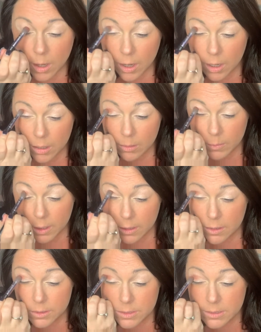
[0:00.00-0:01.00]
and I'm
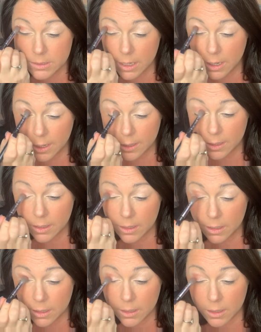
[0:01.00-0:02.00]
gonna just kind of
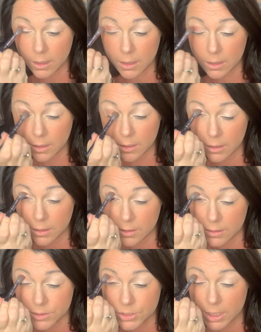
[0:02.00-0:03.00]

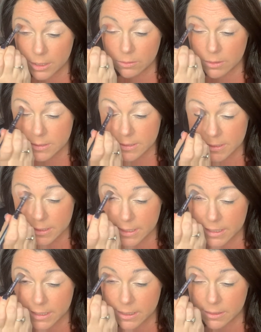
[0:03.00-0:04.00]

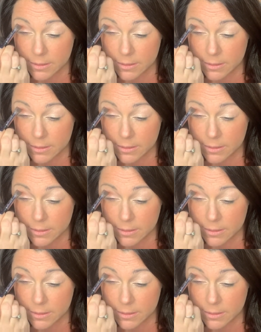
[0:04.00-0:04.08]
generously